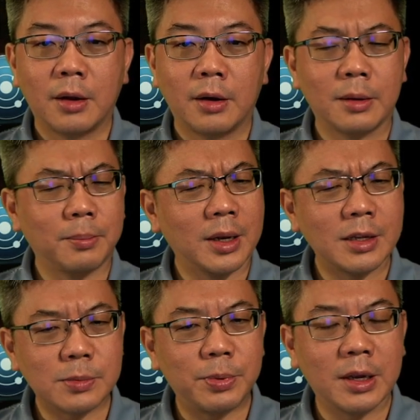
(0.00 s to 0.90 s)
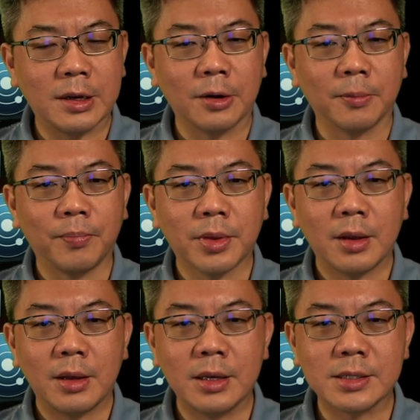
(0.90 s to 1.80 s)
But let's break it down.
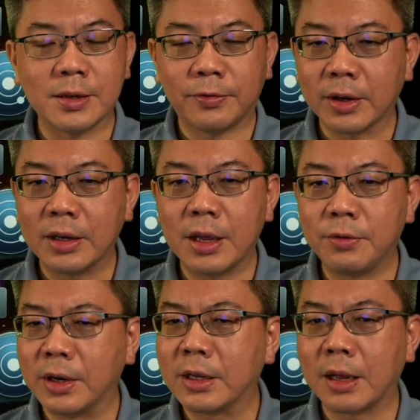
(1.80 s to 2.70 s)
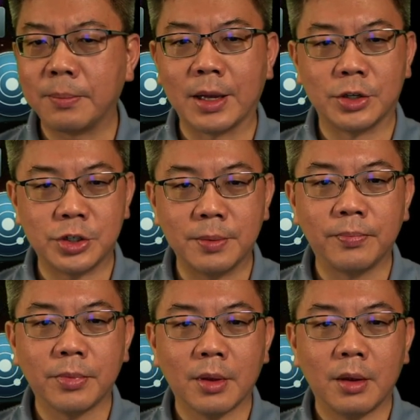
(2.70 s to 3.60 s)
Is the Franklin A really that bad a ship?
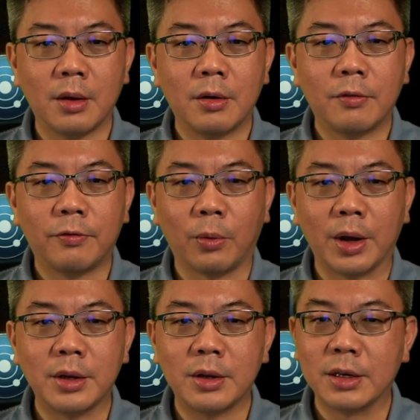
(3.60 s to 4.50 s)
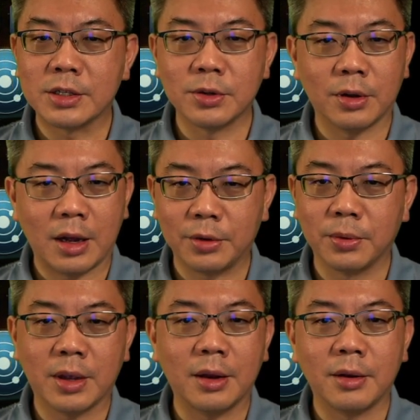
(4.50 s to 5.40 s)
For one, it is not hard to get.